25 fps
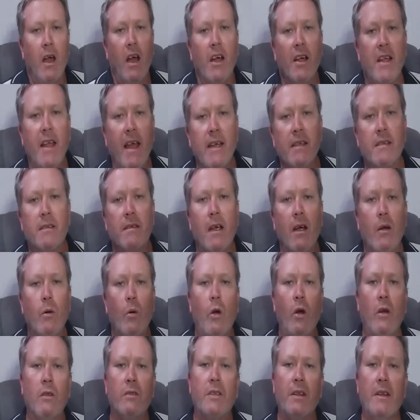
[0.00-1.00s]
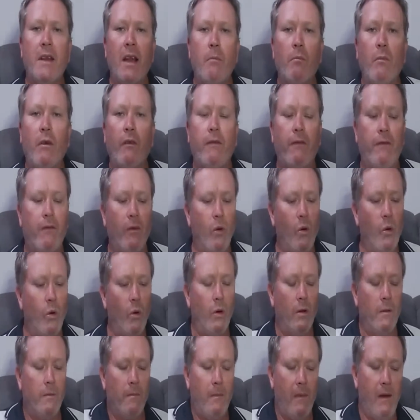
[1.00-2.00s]
Okay, so on to number
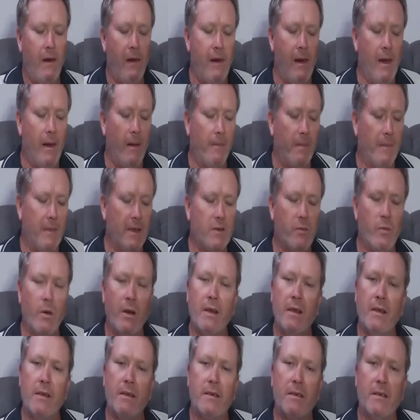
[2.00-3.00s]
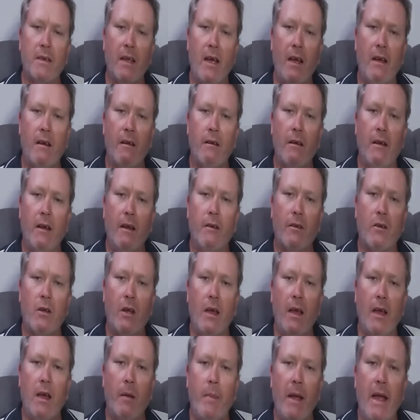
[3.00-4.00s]
4. This one is
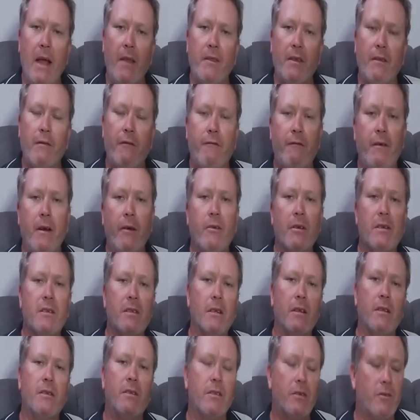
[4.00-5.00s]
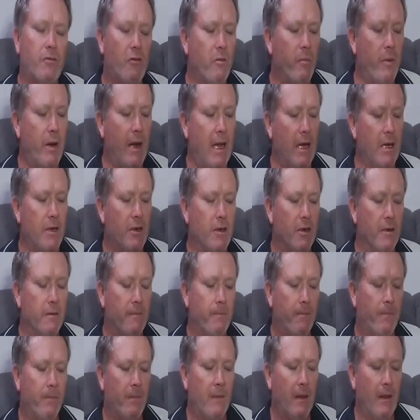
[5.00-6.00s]
about the ferrous discrimination.
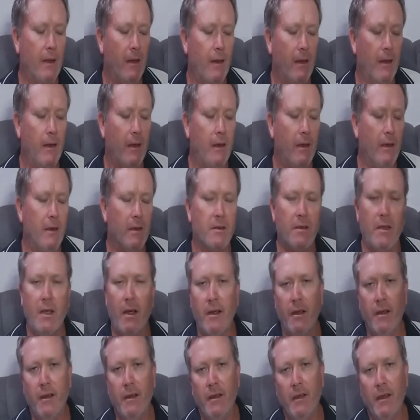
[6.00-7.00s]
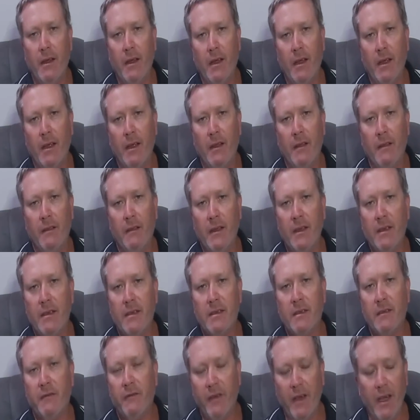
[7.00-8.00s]
So
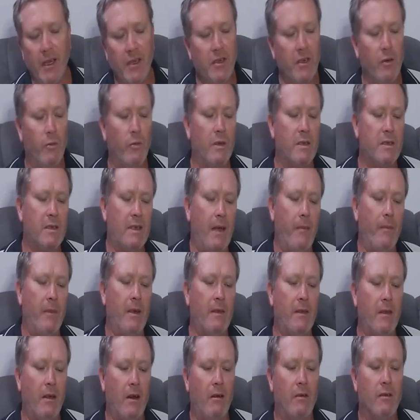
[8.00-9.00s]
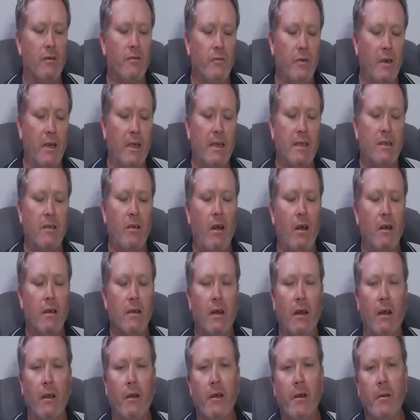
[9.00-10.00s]
this feature was something that I was really excited to
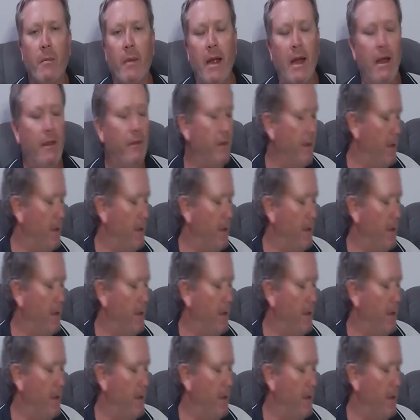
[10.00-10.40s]
learn about.